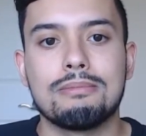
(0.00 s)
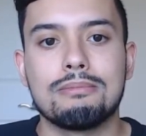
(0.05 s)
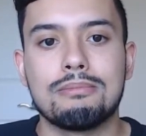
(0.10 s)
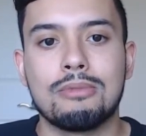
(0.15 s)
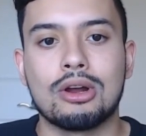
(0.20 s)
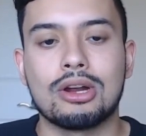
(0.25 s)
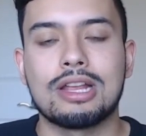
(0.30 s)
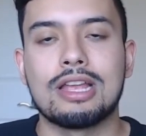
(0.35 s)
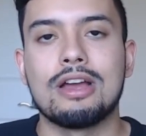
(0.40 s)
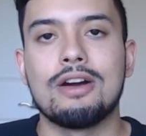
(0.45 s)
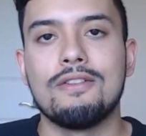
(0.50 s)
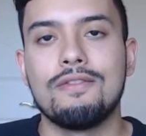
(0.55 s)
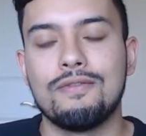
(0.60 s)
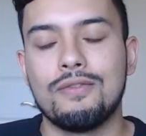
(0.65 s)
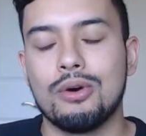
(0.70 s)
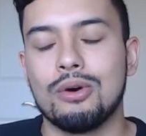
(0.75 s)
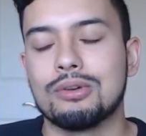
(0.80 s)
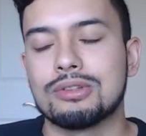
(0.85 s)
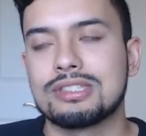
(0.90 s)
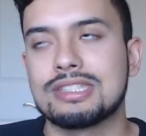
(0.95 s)
Markelle
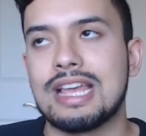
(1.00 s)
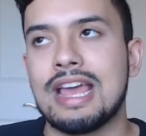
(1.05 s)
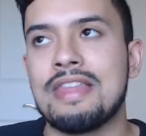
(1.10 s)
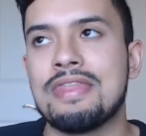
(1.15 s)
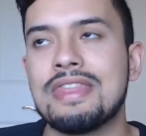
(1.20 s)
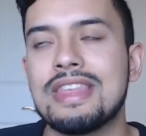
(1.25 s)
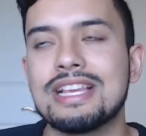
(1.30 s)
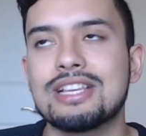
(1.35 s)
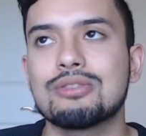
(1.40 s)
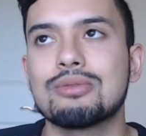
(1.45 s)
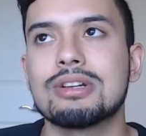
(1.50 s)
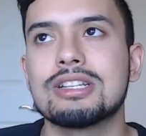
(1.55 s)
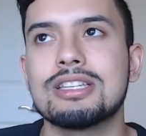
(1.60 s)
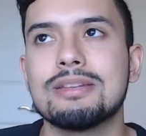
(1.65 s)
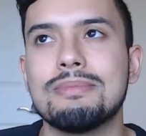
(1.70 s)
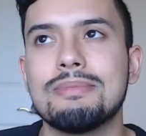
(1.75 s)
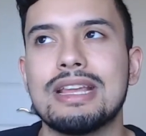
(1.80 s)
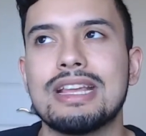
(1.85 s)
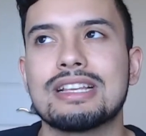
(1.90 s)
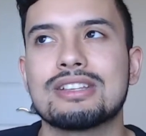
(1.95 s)
Fultz. And this one
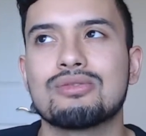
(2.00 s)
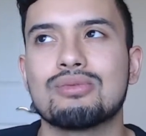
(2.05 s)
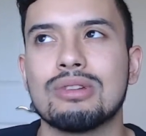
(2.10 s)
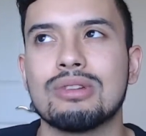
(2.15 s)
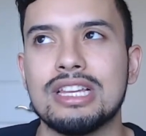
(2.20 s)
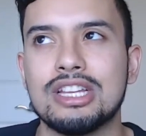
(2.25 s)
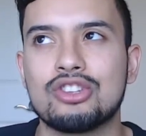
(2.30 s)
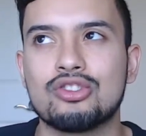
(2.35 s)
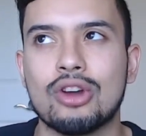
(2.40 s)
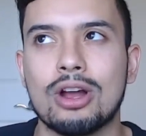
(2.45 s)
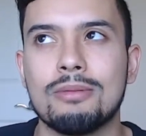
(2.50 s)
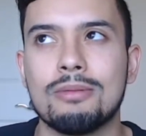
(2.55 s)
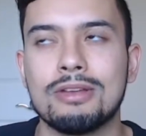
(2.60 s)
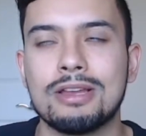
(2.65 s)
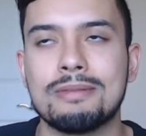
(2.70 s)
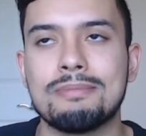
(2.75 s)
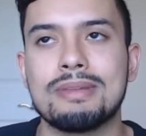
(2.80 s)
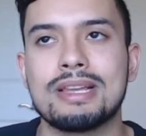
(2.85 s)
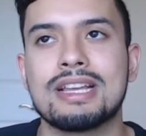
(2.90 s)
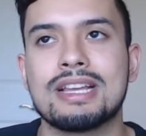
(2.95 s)
to me is really
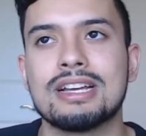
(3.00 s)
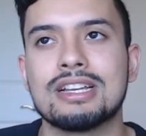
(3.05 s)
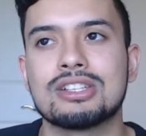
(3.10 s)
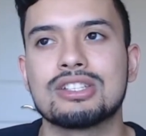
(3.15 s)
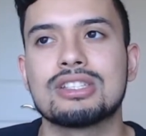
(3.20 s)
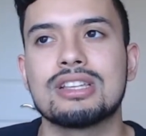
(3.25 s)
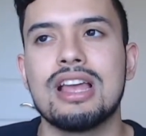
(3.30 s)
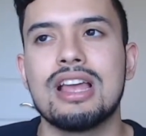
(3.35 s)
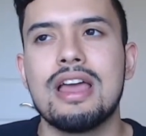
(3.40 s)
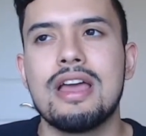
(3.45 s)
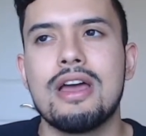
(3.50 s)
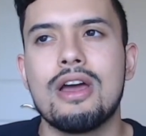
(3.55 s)
troubling because